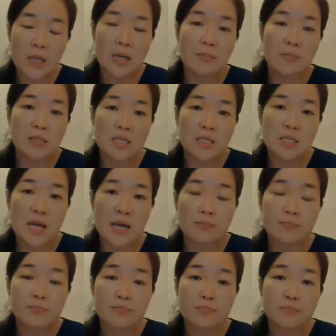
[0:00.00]
But just that
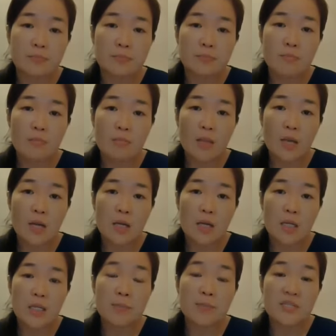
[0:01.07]

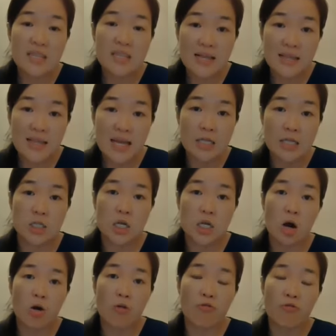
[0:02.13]
the percentage
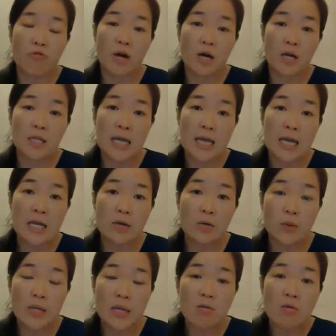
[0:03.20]
of uh, taking,
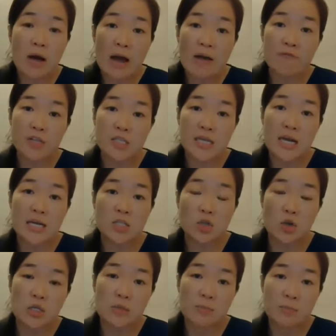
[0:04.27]
we now emphasize
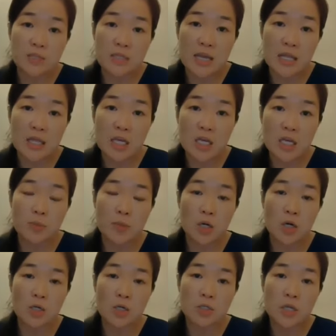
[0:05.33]
on the percentage
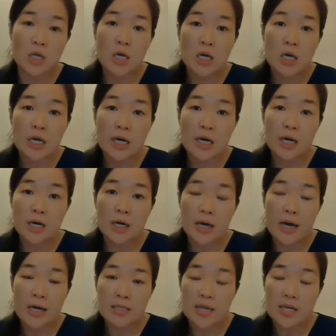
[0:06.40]
because uh,
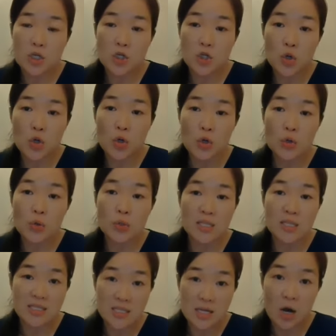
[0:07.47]
as I show you
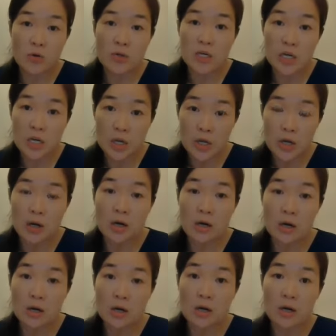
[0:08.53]
just now, the
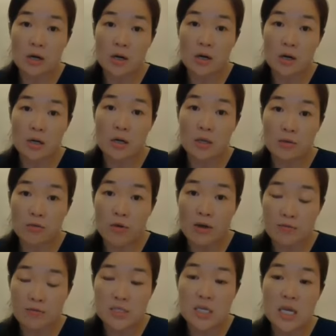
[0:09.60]
uh, uh, if you
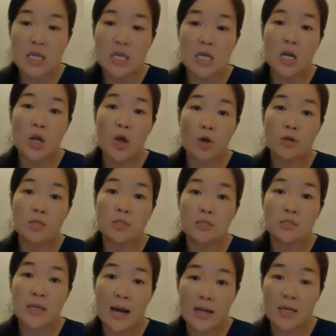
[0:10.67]
have seen the
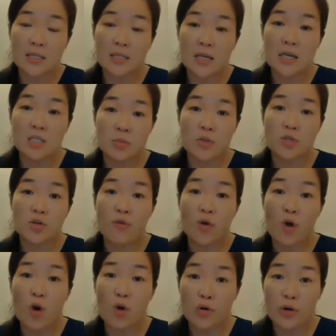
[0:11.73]
Lyon diets, uh, especially for
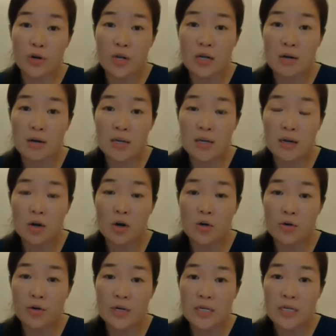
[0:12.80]
coronary
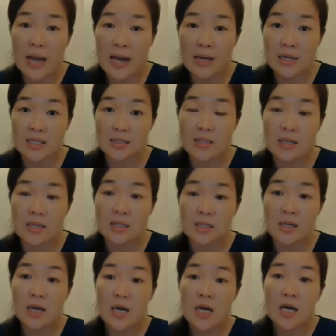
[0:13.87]
coronary heart disease,
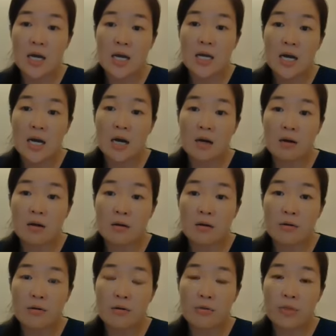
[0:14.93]

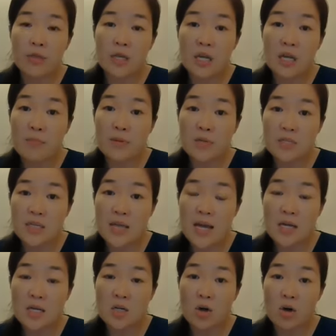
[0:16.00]
uh, thirty
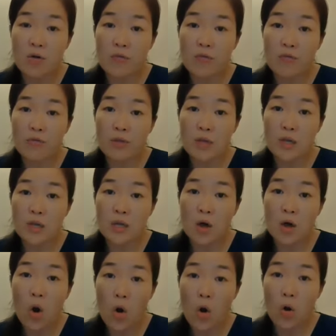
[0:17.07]
percent of the
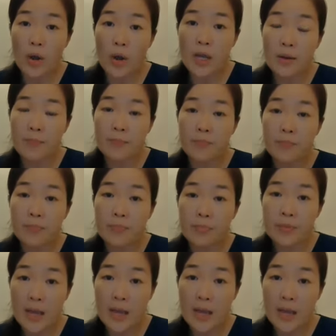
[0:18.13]
oil that